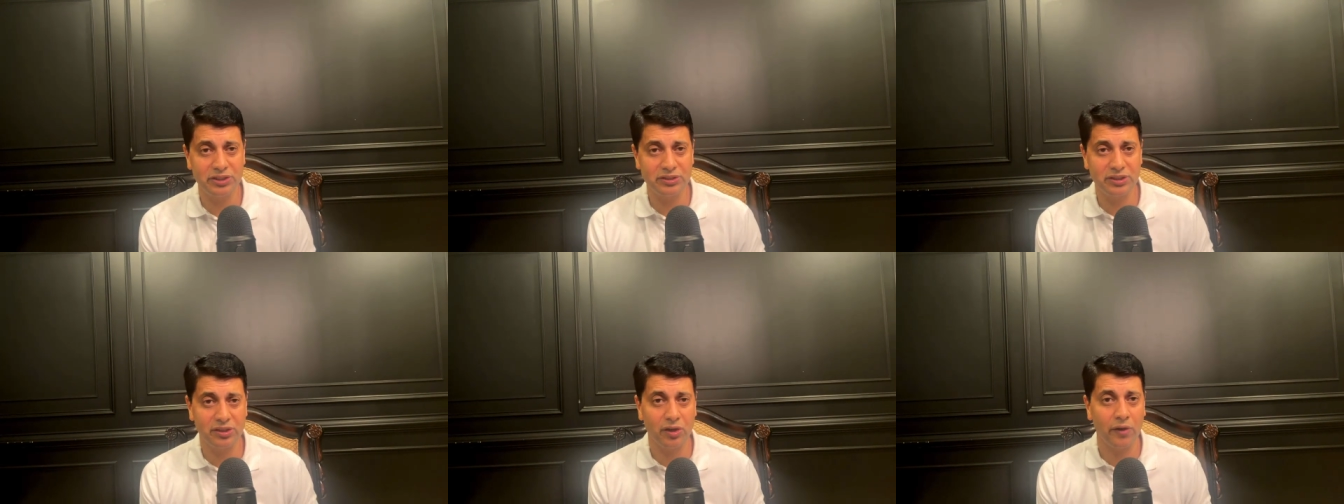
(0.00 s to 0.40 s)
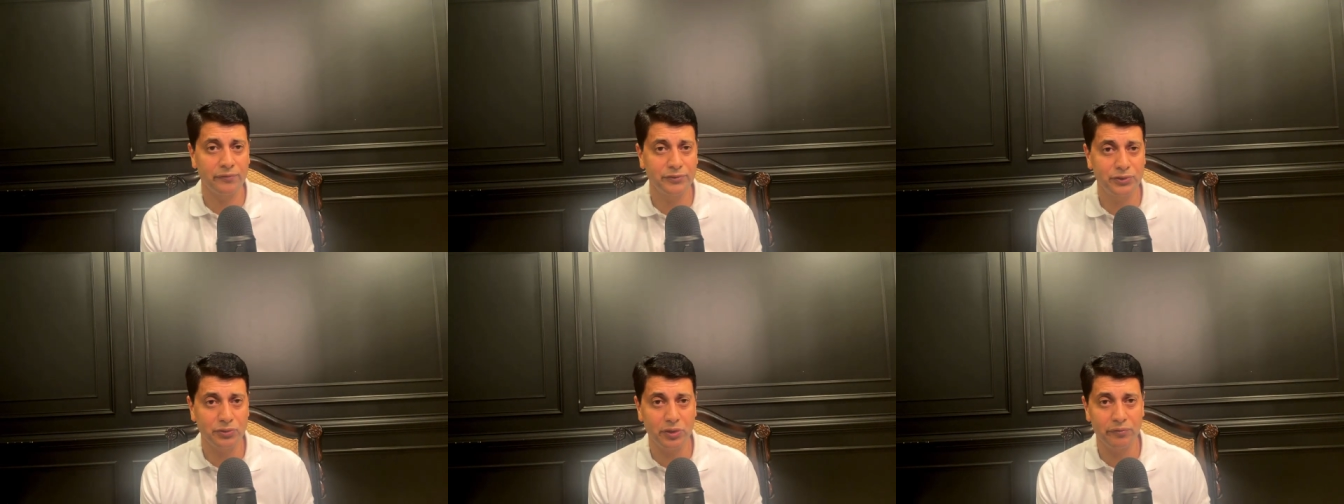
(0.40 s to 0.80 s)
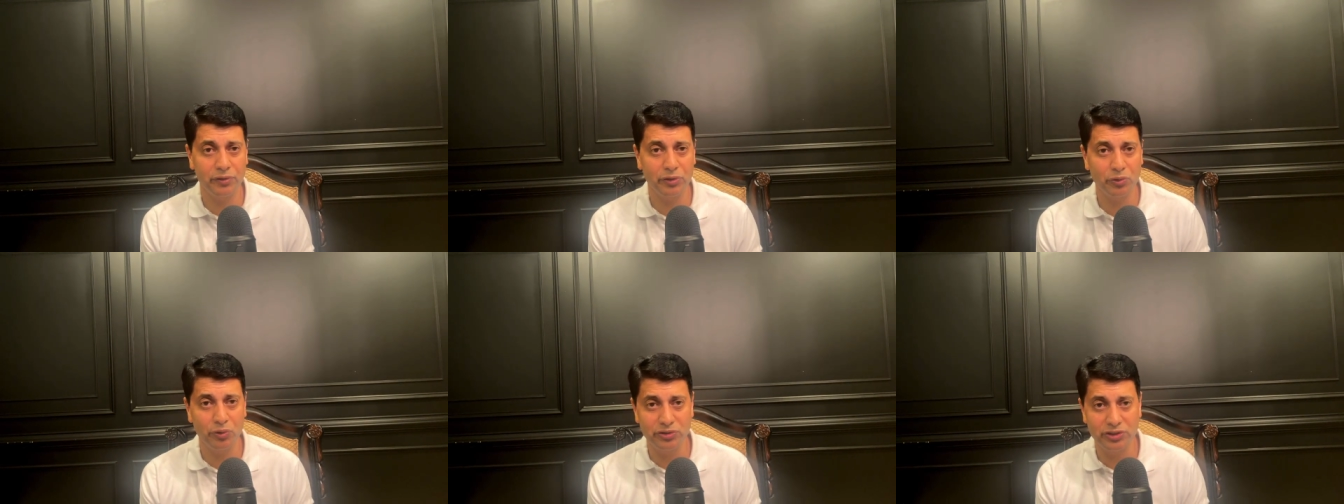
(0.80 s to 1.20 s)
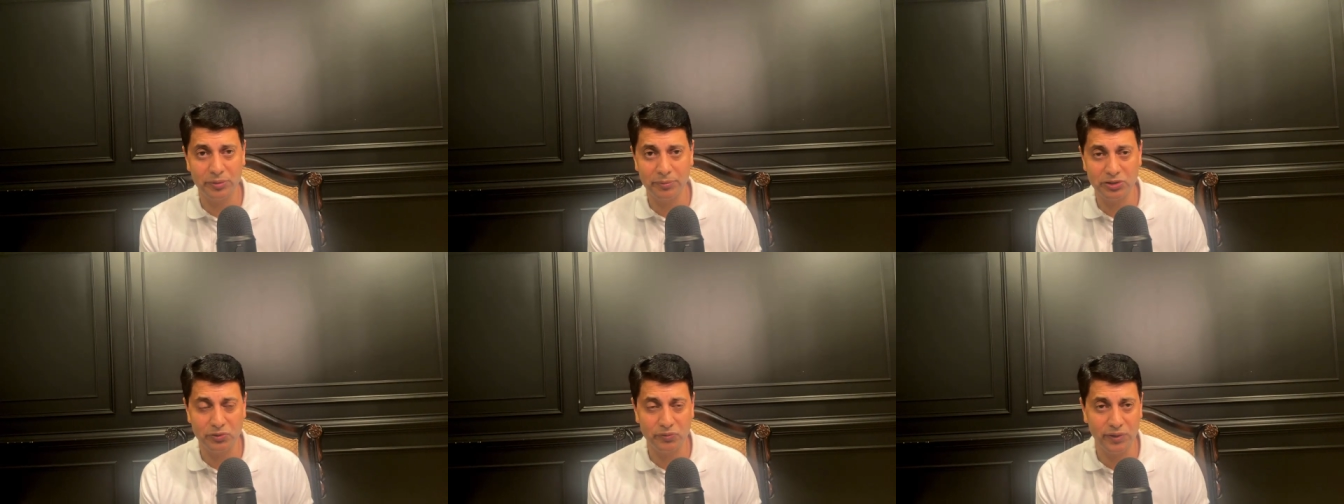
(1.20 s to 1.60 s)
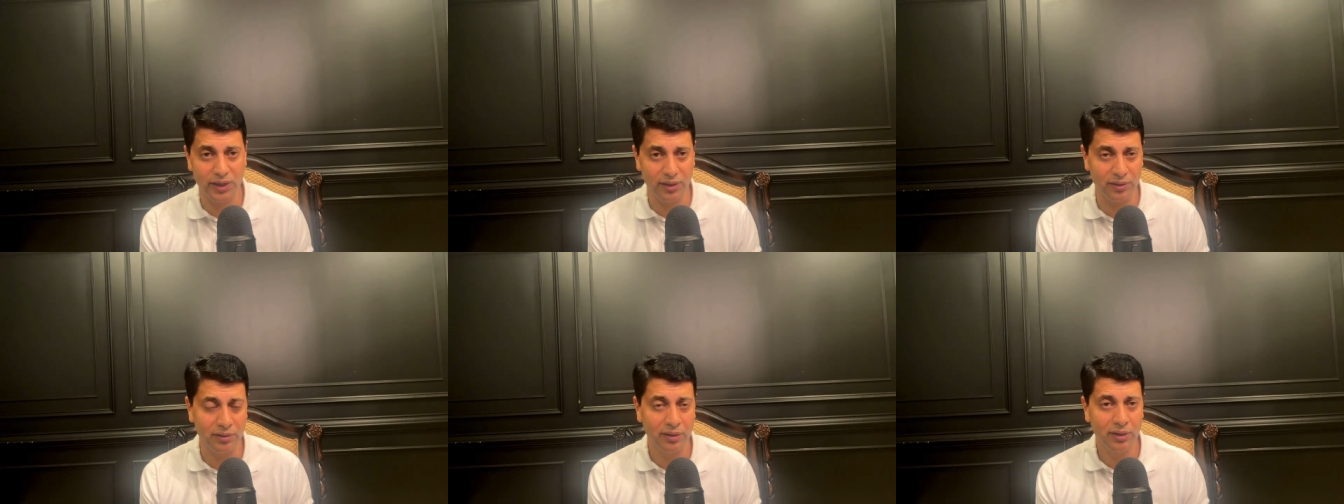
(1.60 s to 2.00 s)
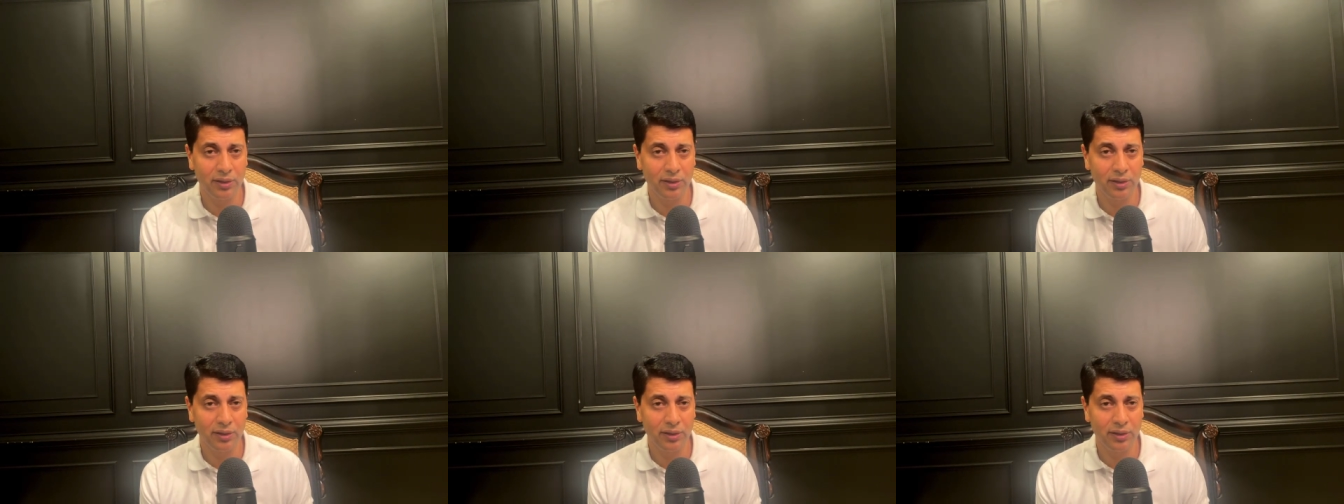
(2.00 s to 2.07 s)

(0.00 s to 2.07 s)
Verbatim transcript: is an offshoot of Hinduism as well,